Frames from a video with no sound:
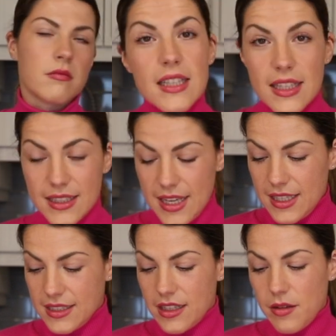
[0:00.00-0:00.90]
Then
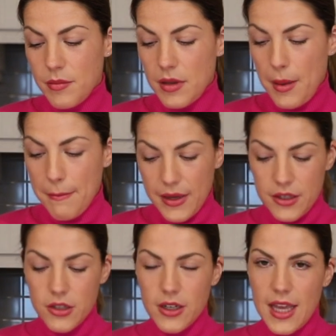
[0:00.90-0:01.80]
take some
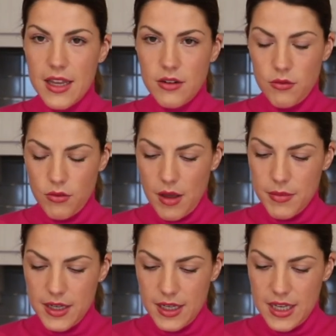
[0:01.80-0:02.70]
butter and rub
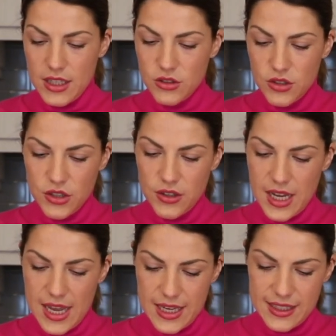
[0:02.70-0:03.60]
it into your
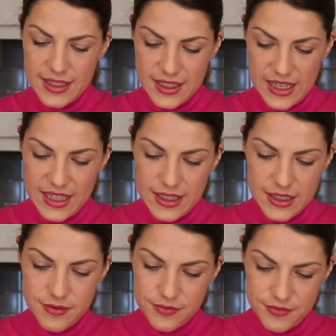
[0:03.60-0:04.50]
hand lightly.